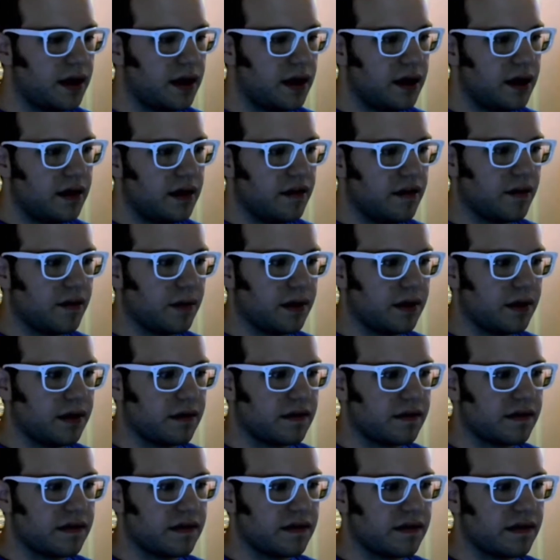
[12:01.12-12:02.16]
someone
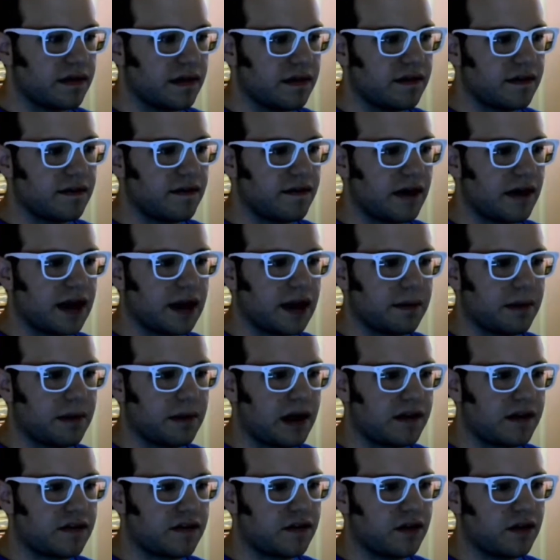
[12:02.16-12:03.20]
else is fighting a
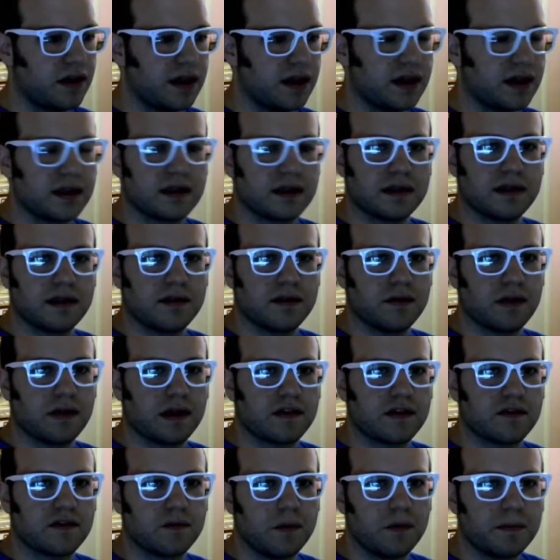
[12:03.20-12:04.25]
monster, he'll like
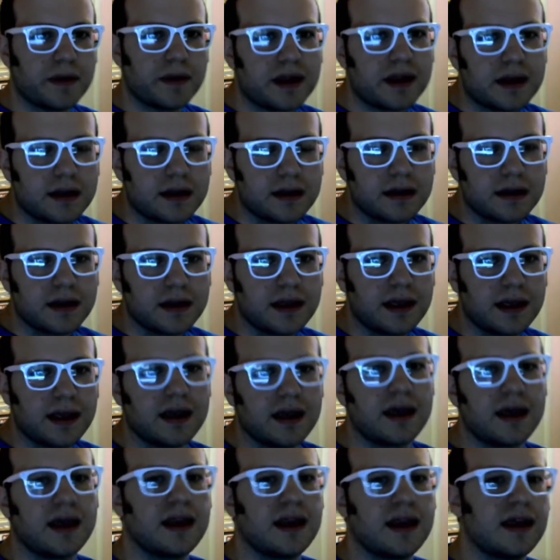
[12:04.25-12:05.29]
swoop in and
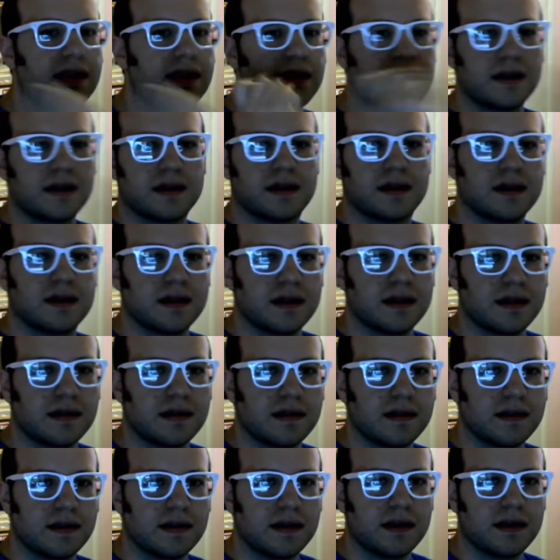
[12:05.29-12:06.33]
hit it,
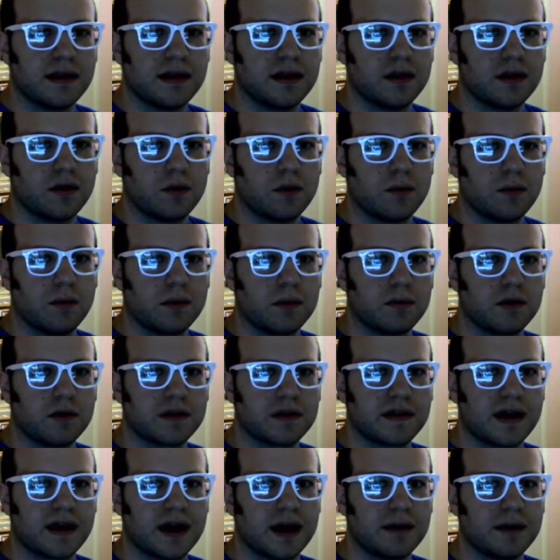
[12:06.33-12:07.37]
one more
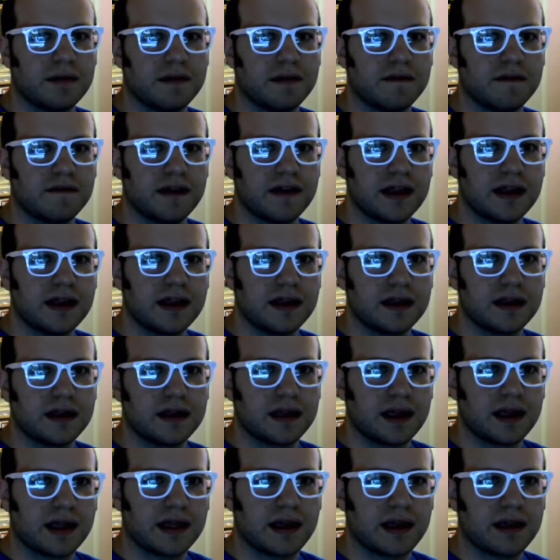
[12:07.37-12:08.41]
time, defeat it,
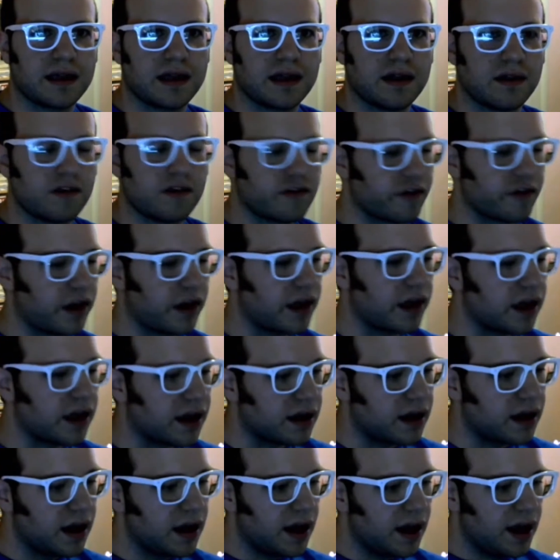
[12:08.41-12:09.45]
get that killing strike
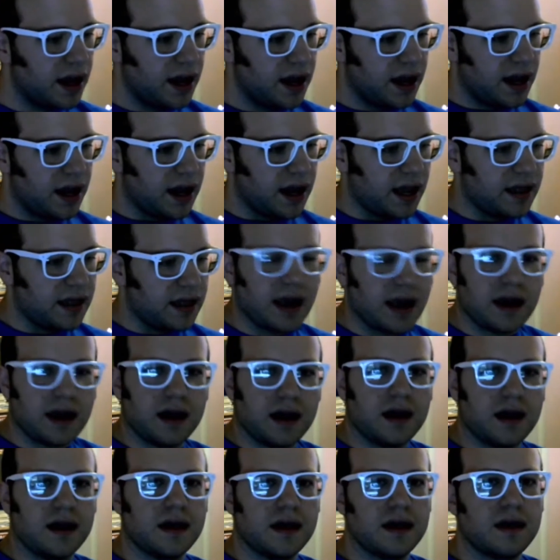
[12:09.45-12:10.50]
in, and
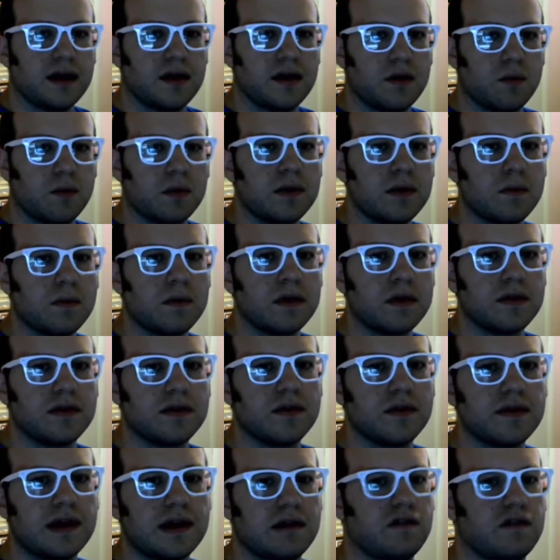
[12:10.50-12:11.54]
that when you
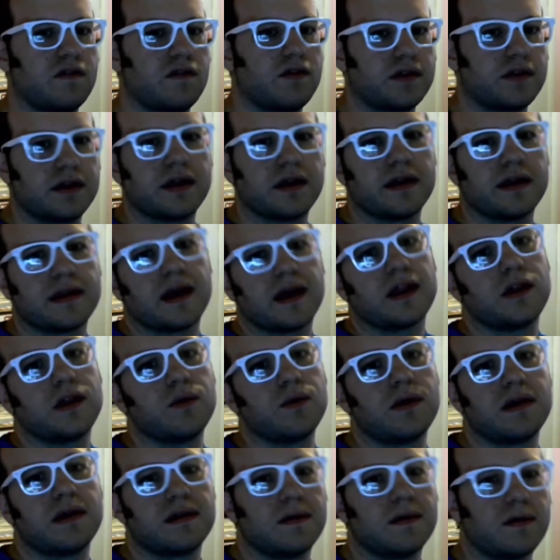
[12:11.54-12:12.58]
do that in Sword Art Online,
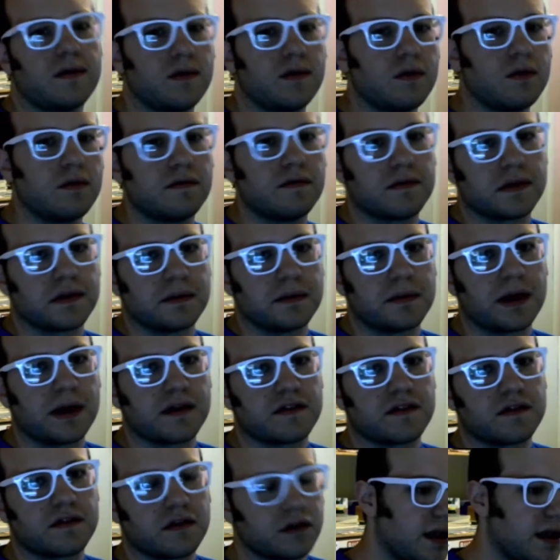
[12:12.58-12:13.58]
you get the loot for the monster.